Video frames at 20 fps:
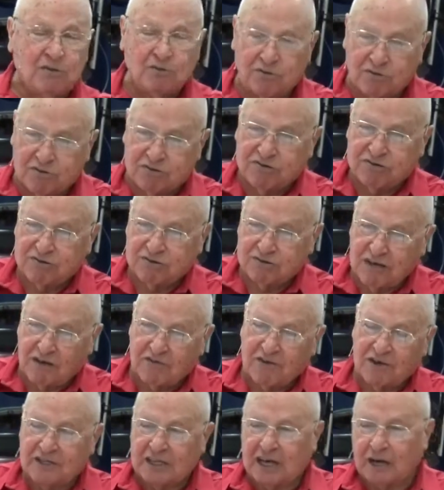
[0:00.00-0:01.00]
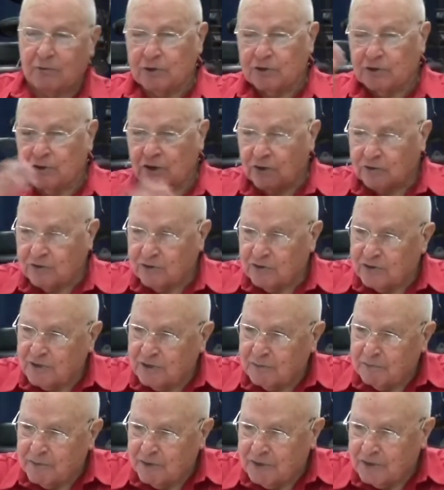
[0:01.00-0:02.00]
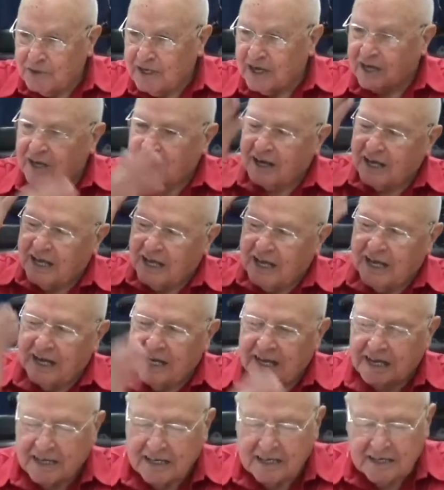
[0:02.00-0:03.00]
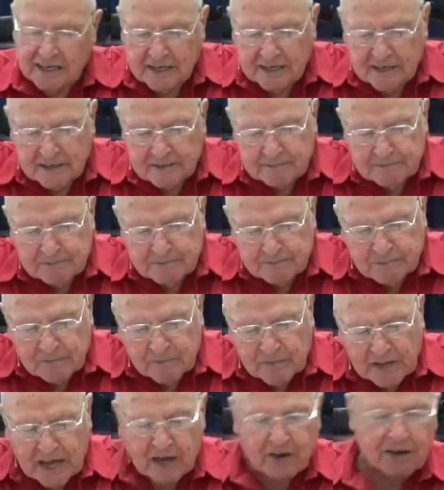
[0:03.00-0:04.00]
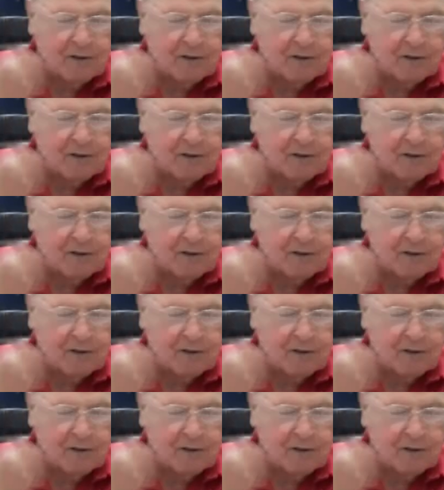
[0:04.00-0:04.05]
Oof, every time we talk to somebody, I got a headache here. I